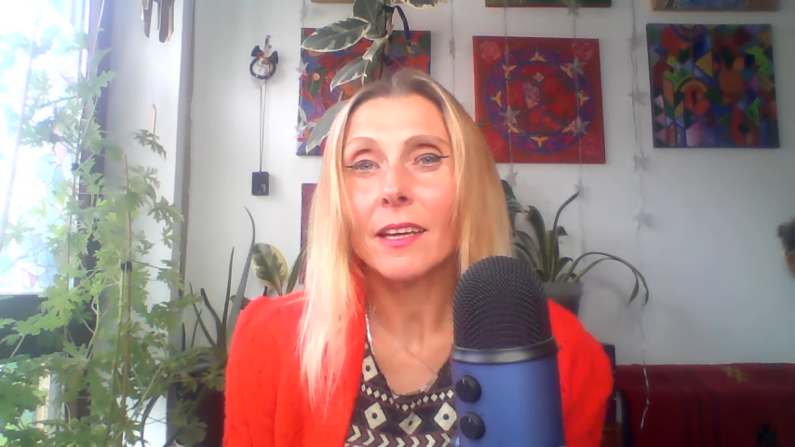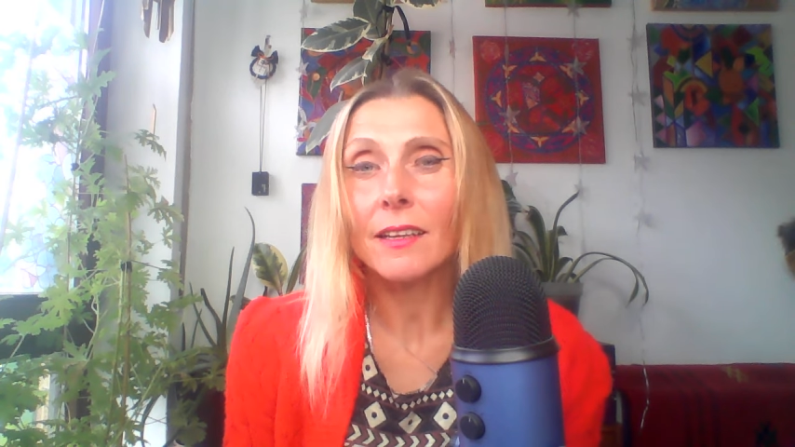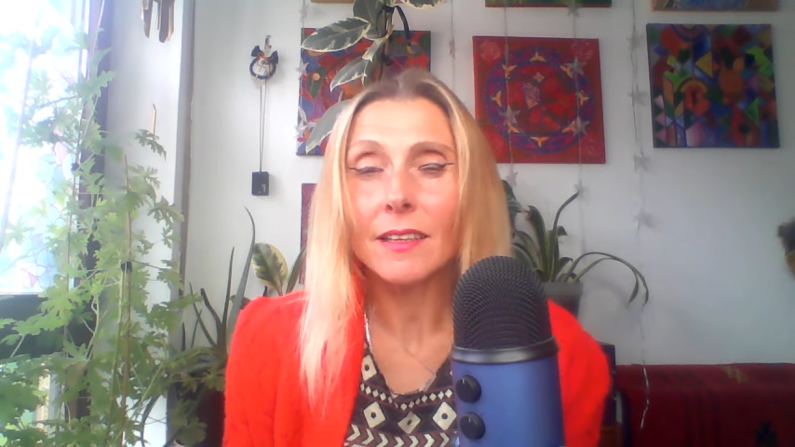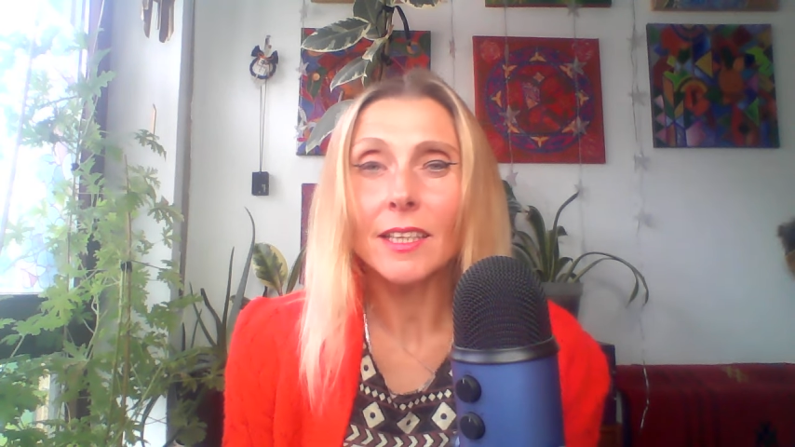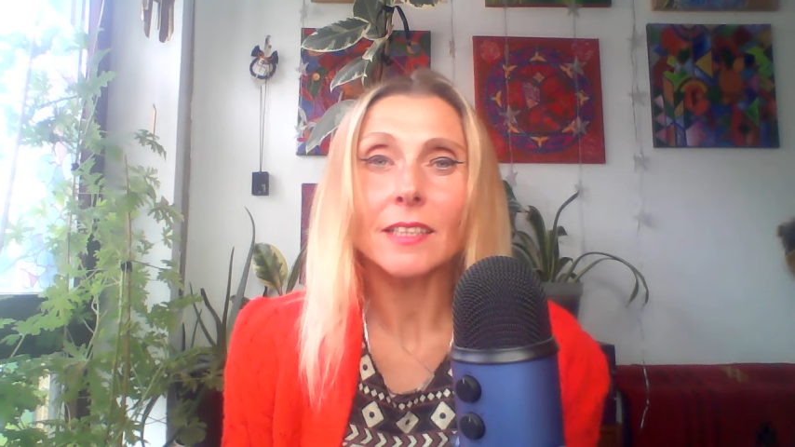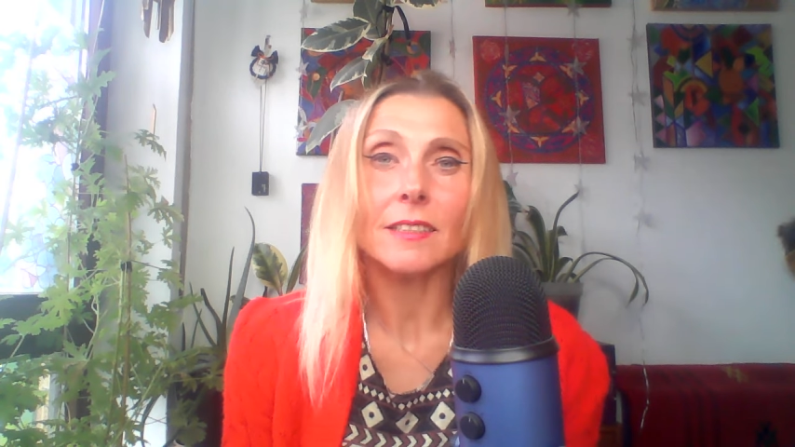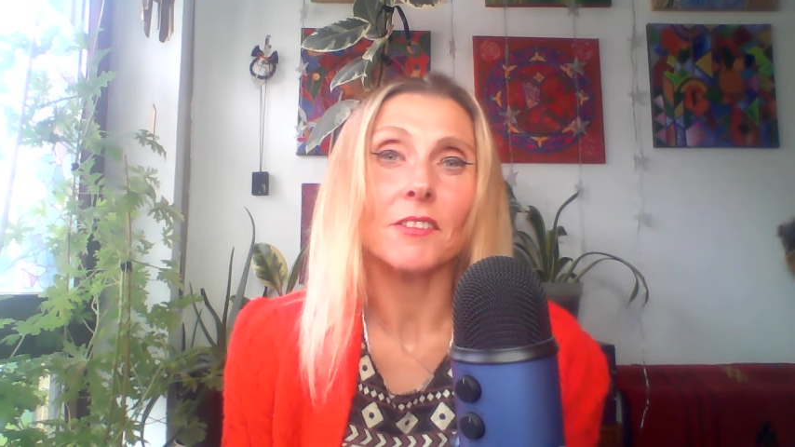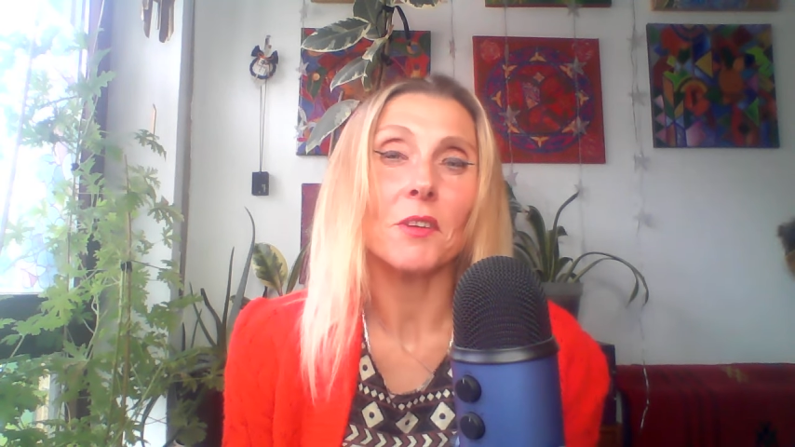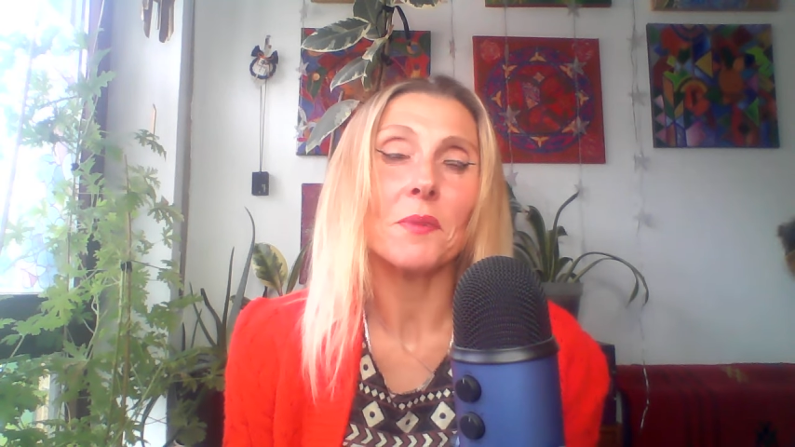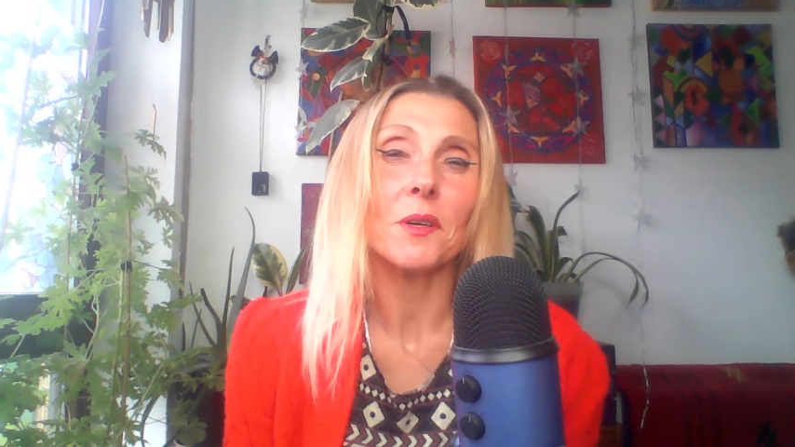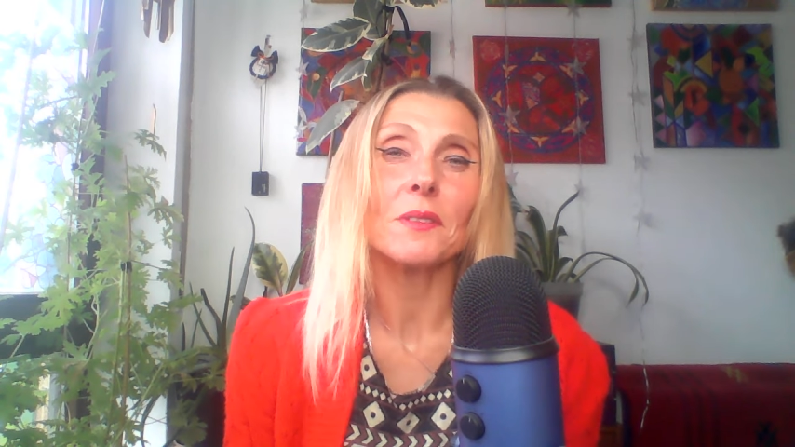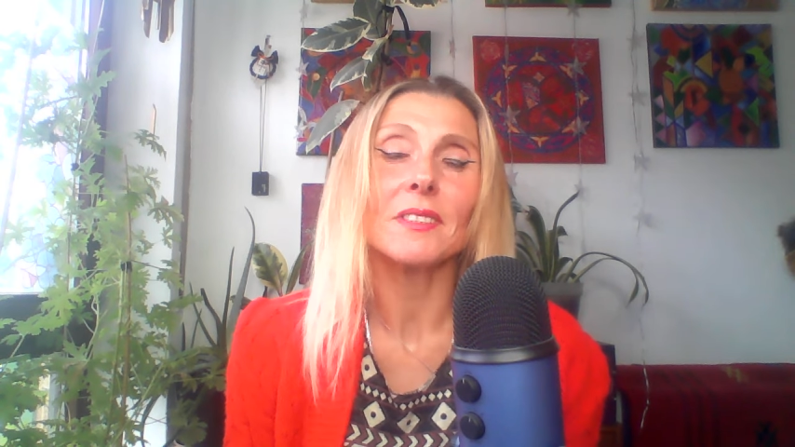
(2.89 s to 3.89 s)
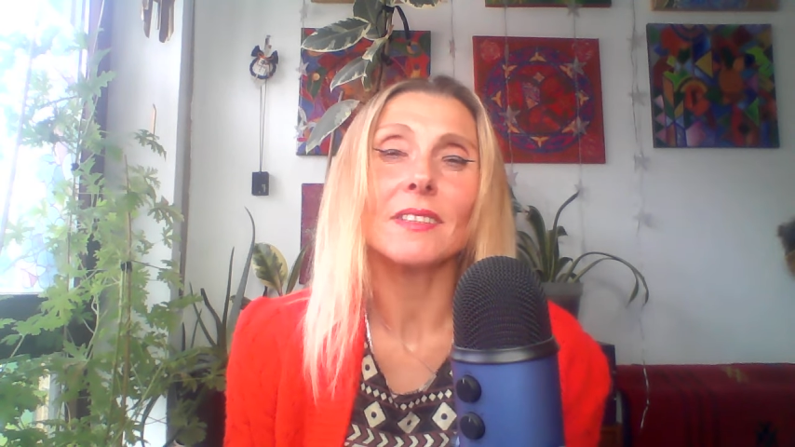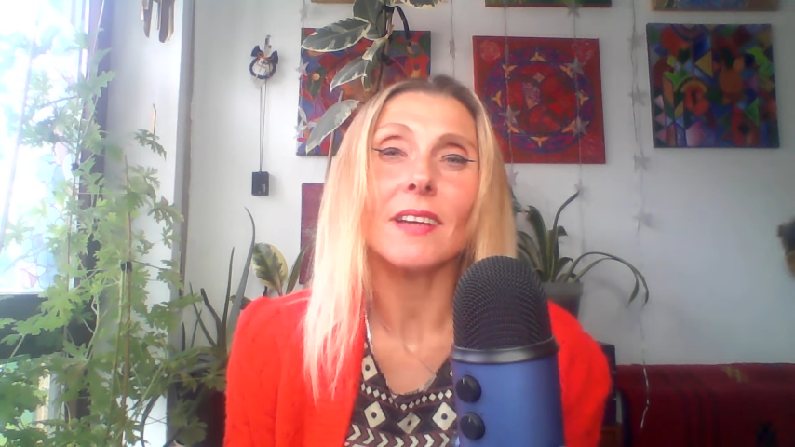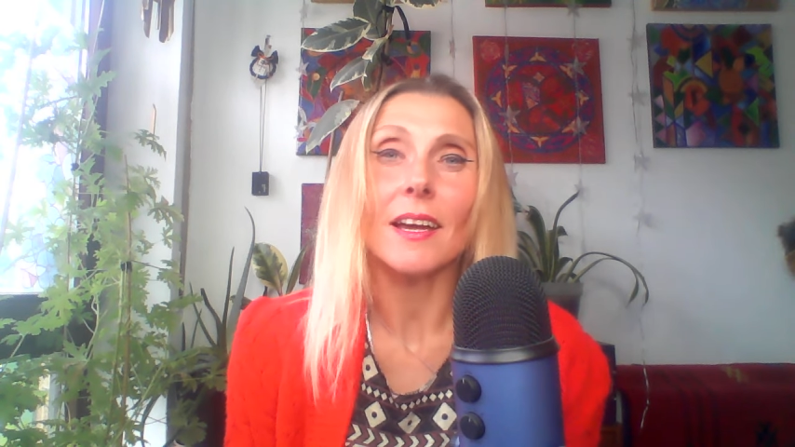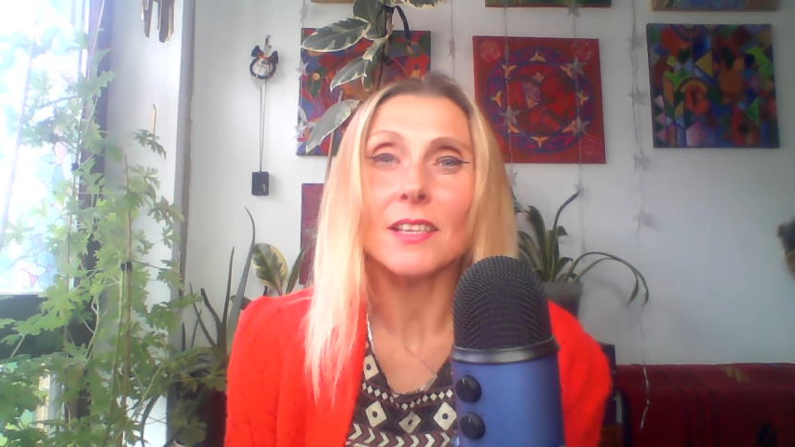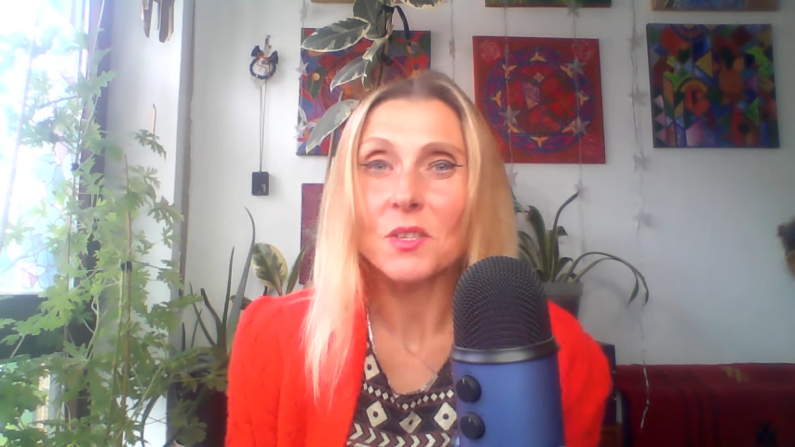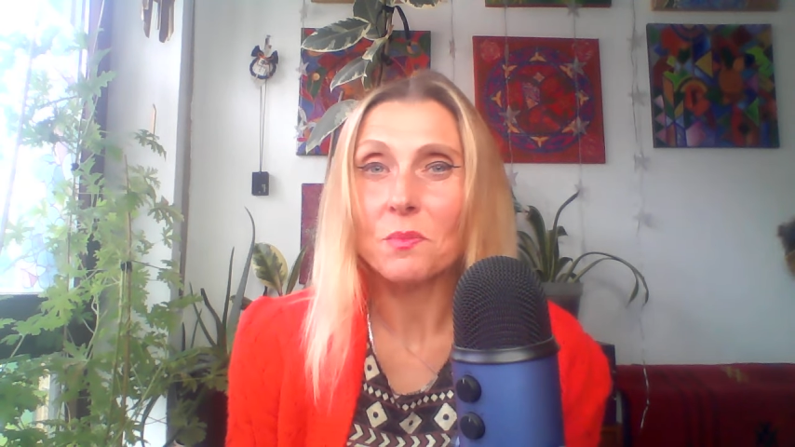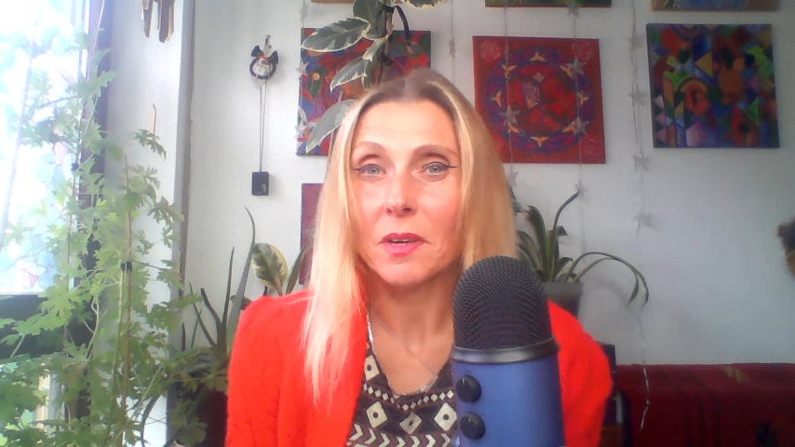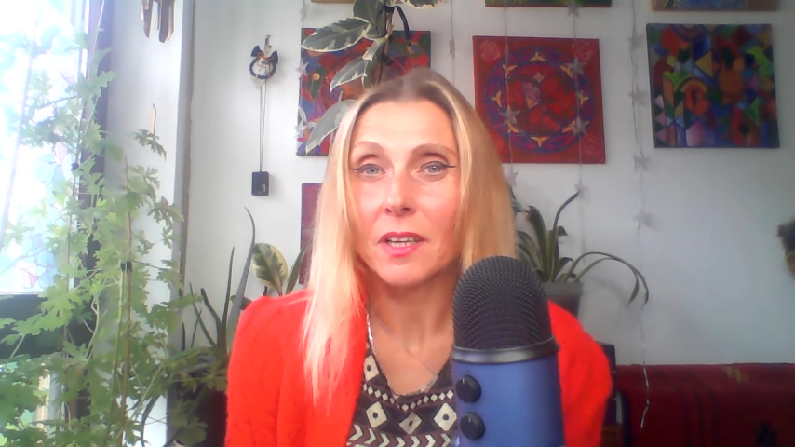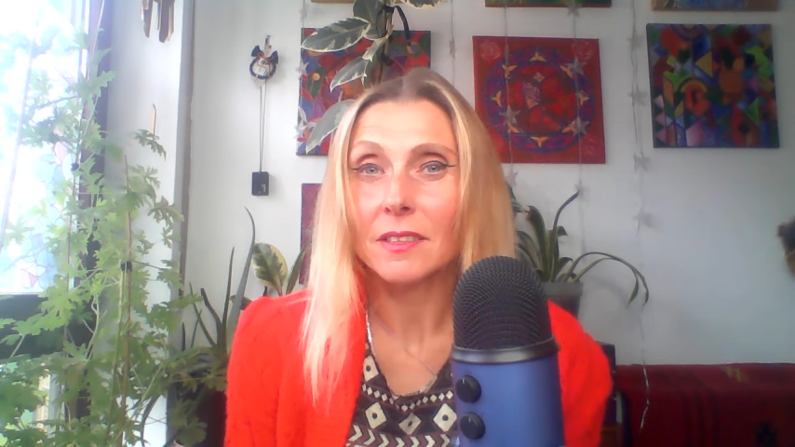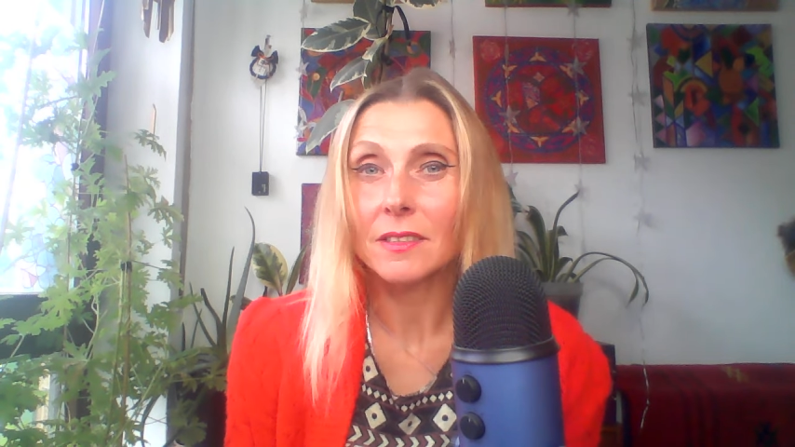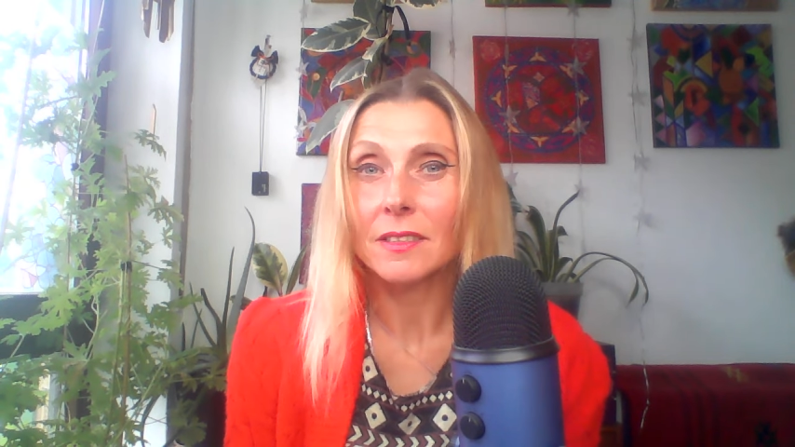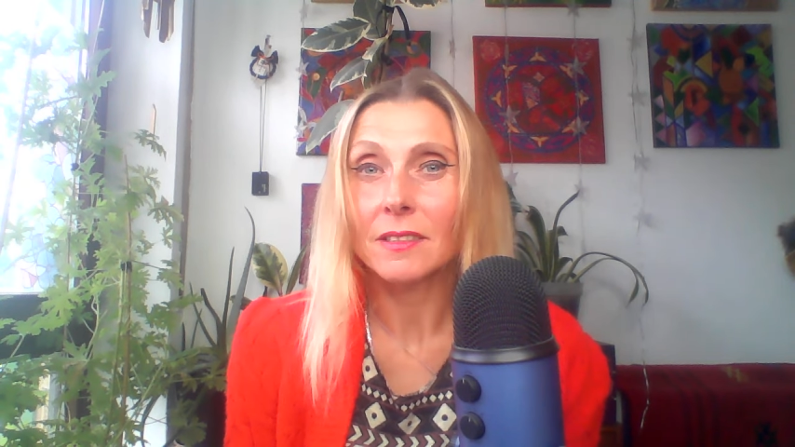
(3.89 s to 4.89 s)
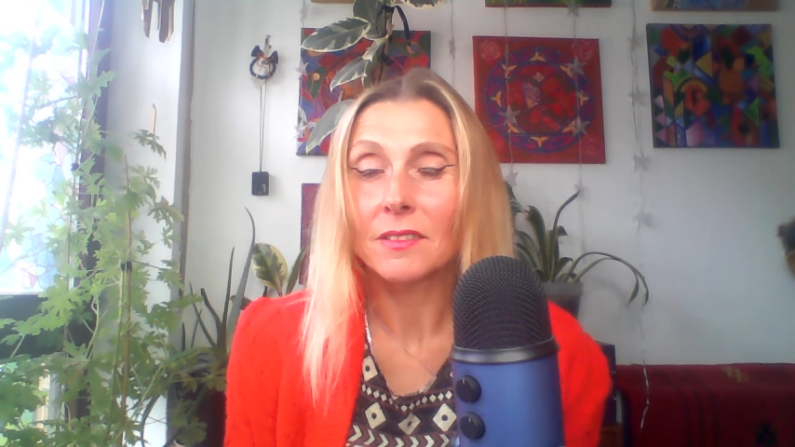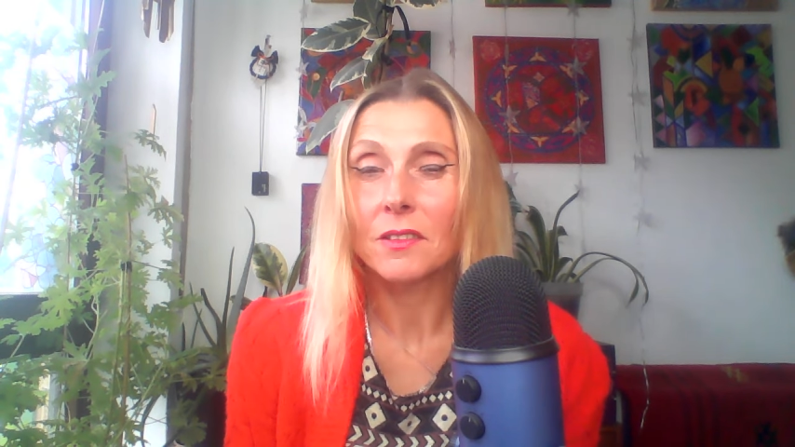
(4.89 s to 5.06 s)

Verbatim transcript: any therapeutic aspect